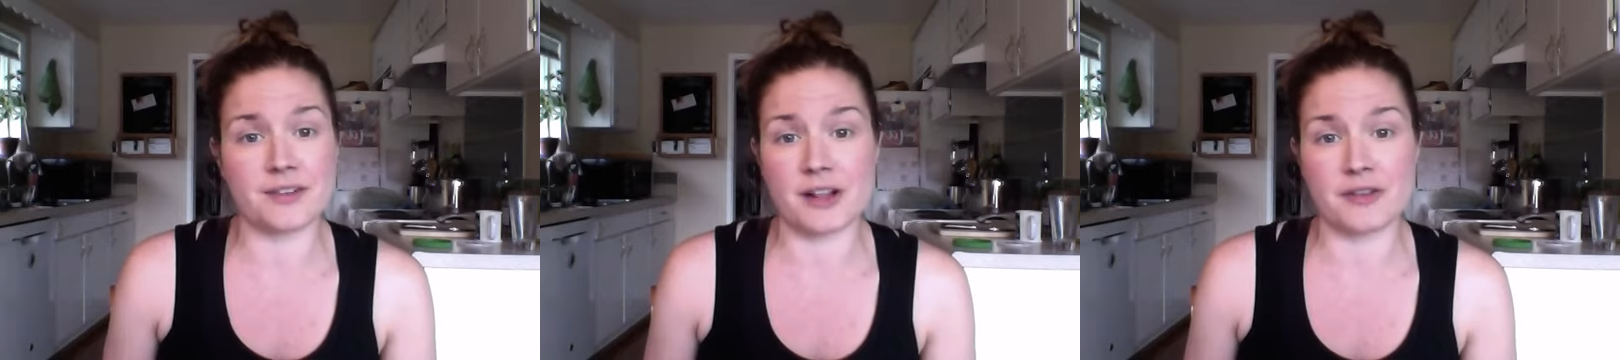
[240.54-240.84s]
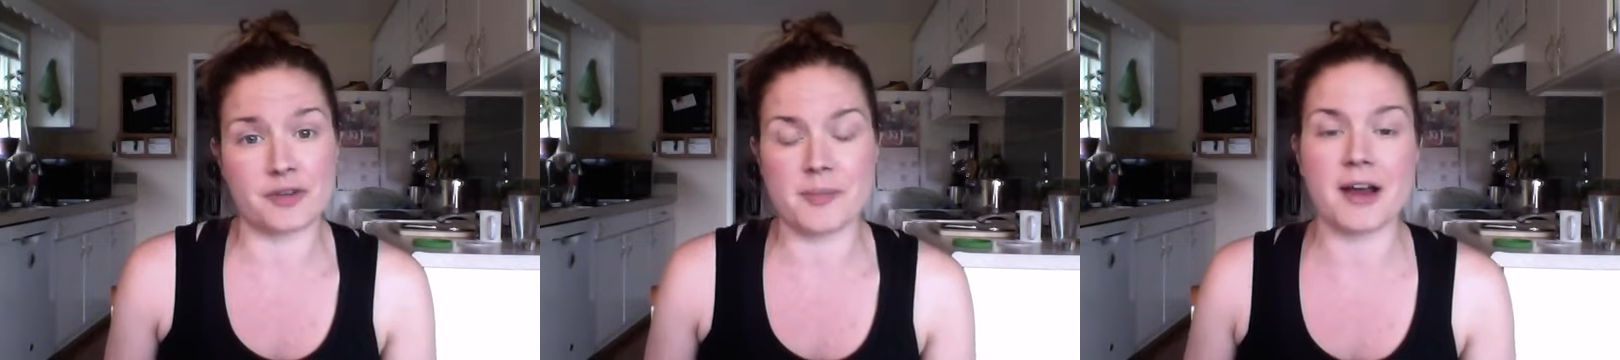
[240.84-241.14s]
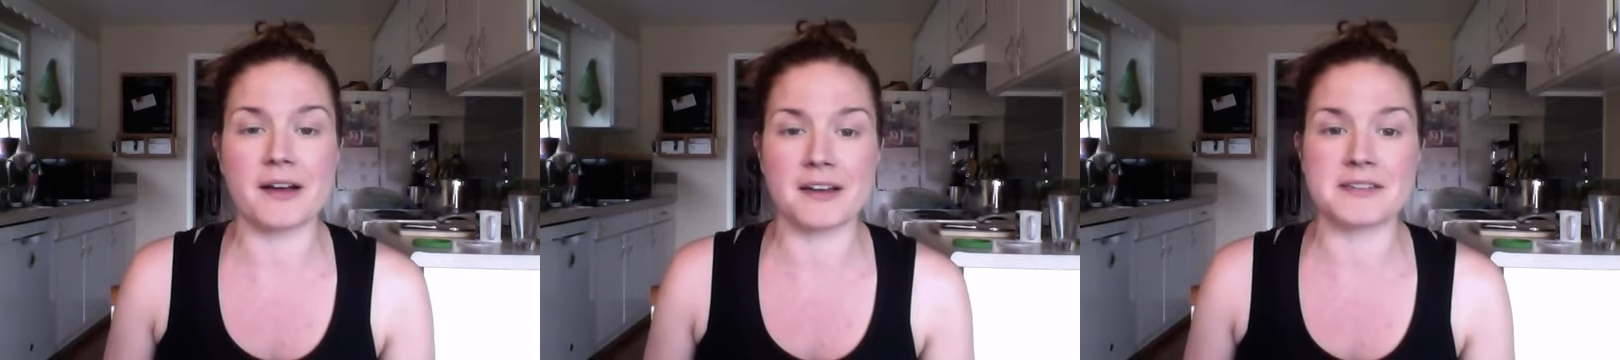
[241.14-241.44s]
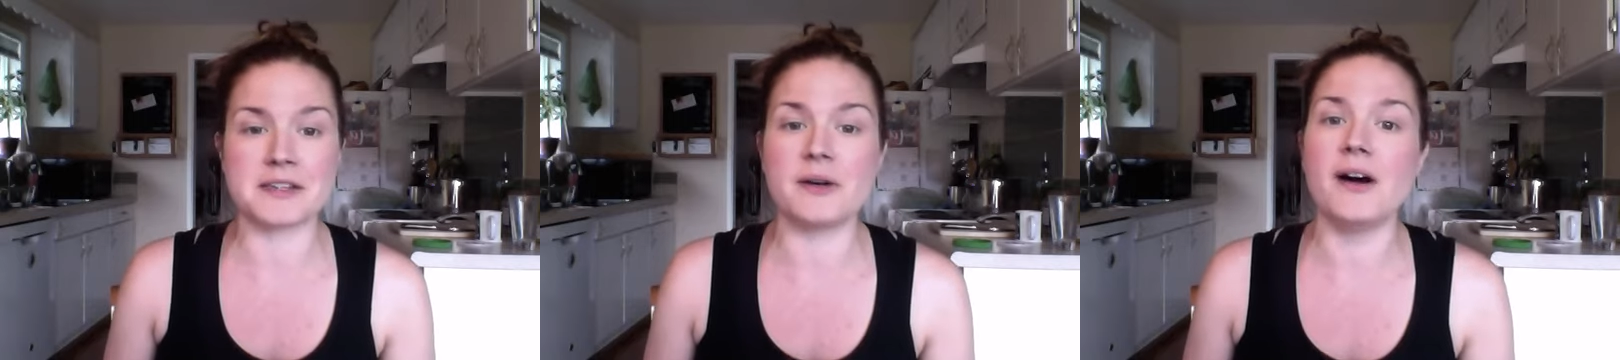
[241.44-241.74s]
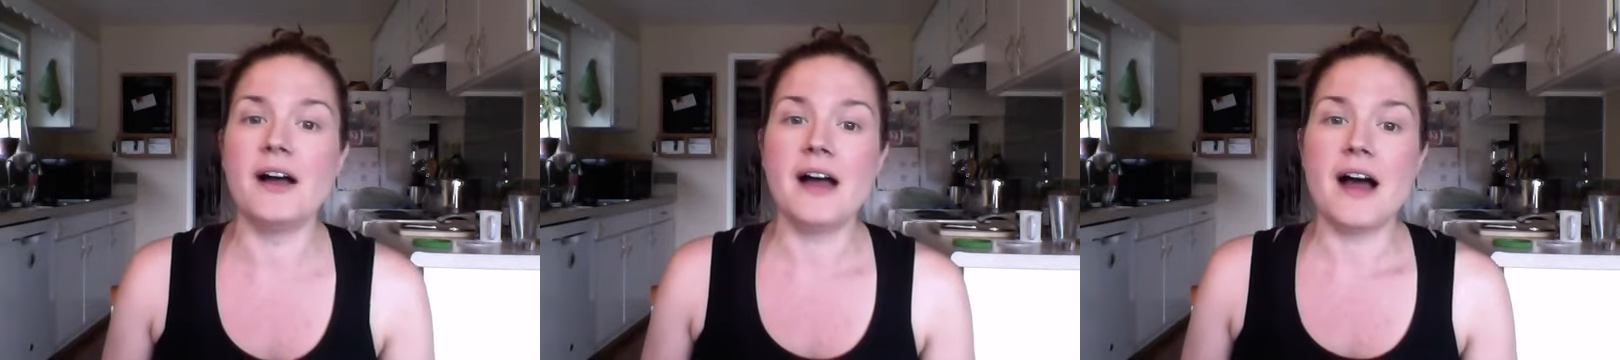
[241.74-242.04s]
all over America. So
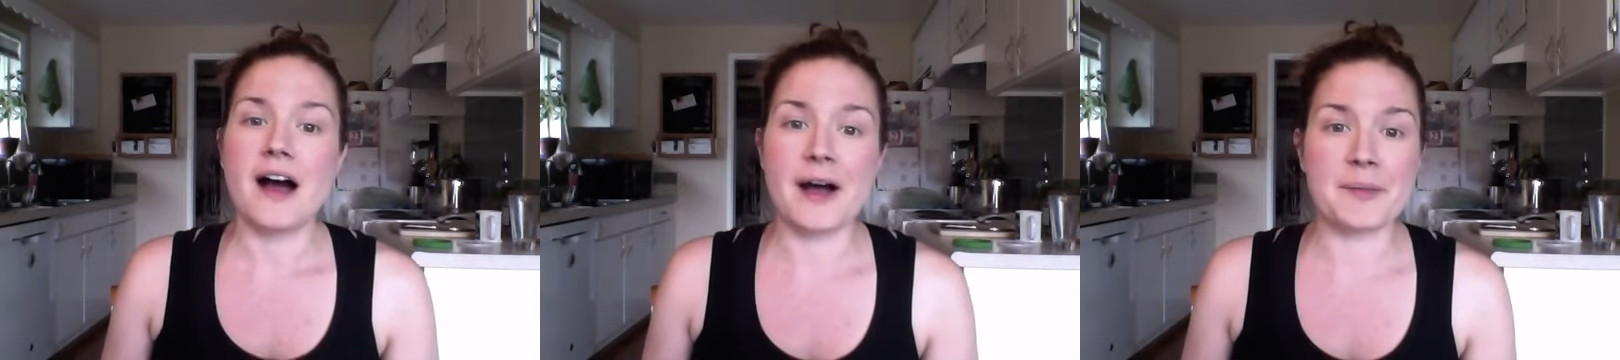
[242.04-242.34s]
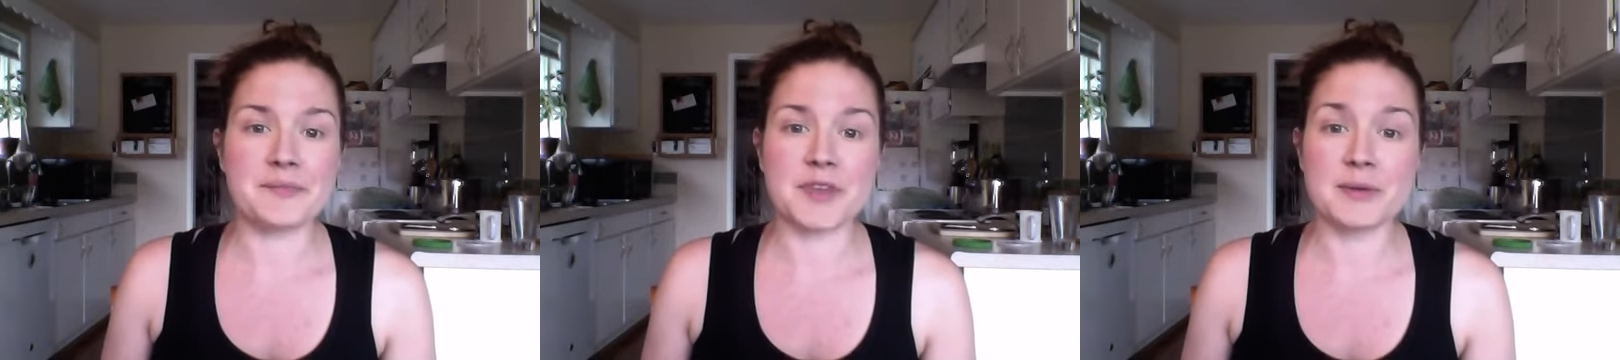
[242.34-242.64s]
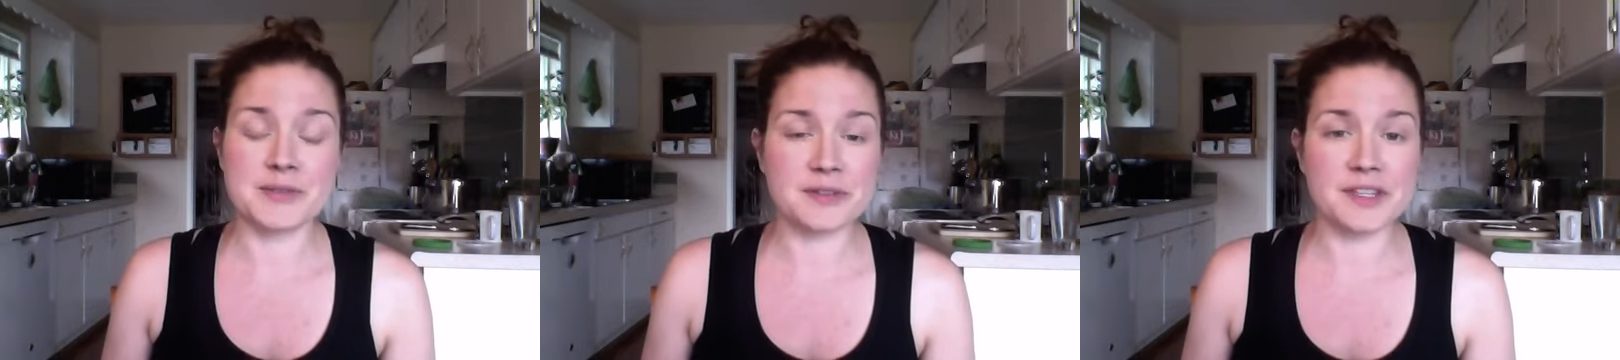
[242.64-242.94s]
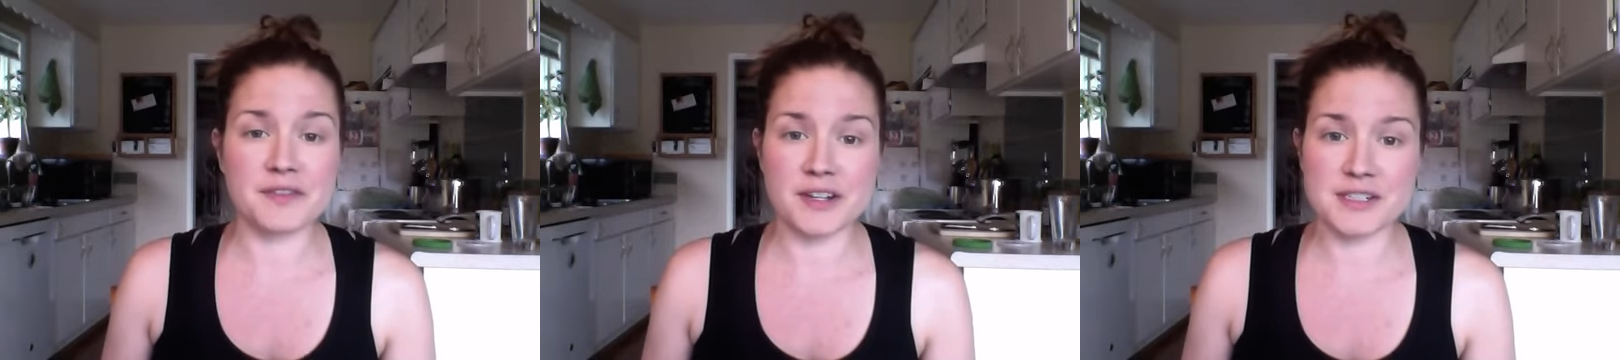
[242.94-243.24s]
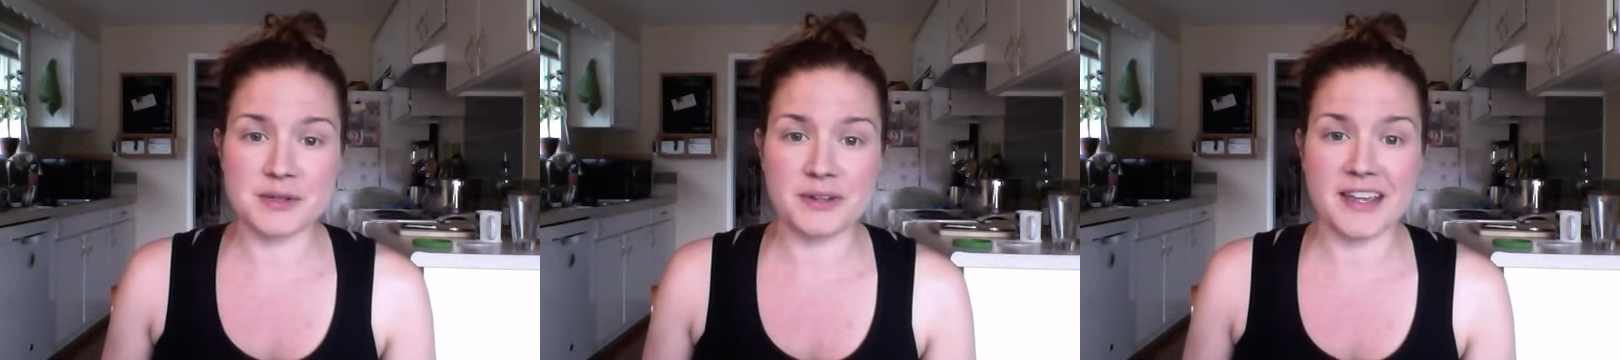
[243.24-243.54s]
um, it was really fun
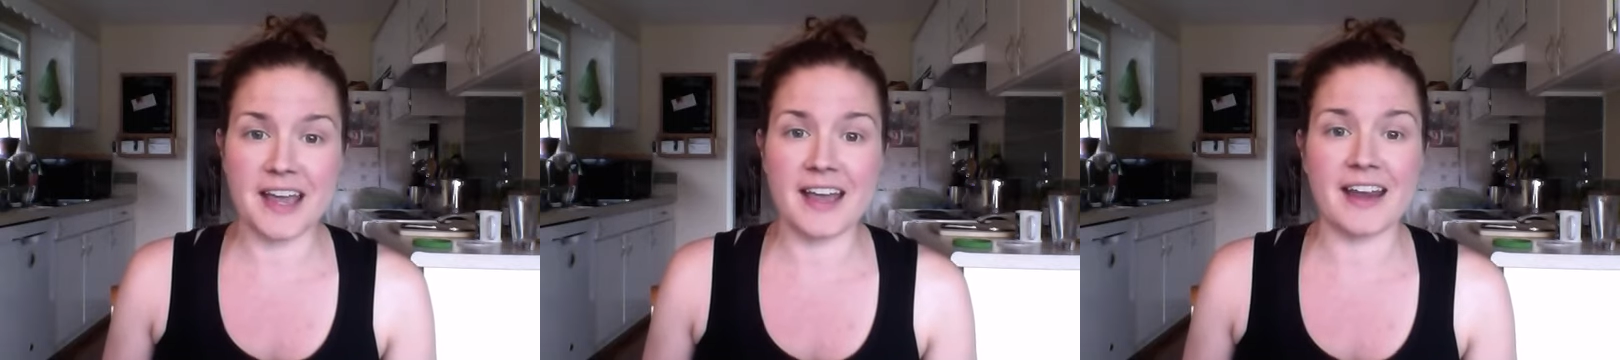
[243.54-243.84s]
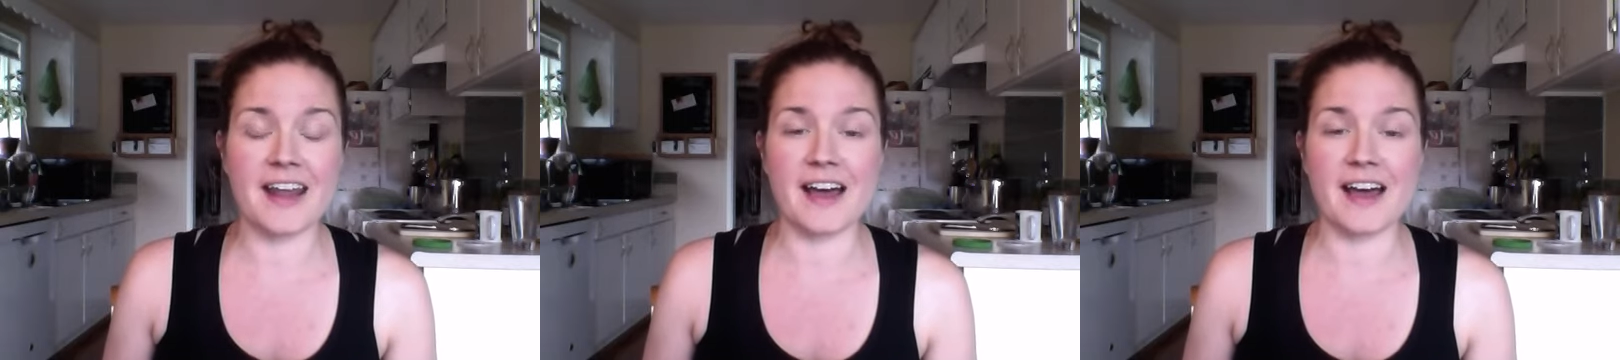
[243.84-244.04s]
to do it again.